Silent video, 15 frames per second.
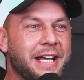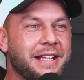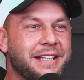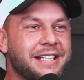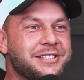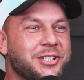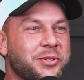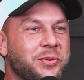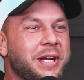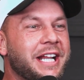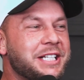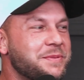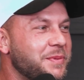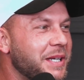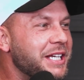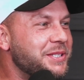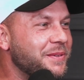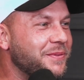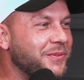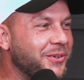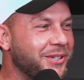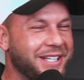that's a great explanation
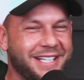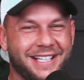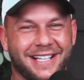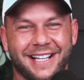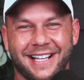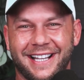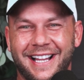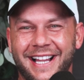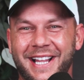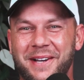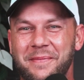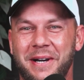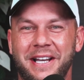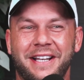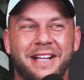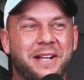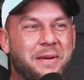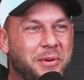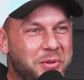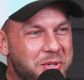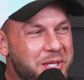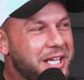for it. but
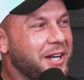when you count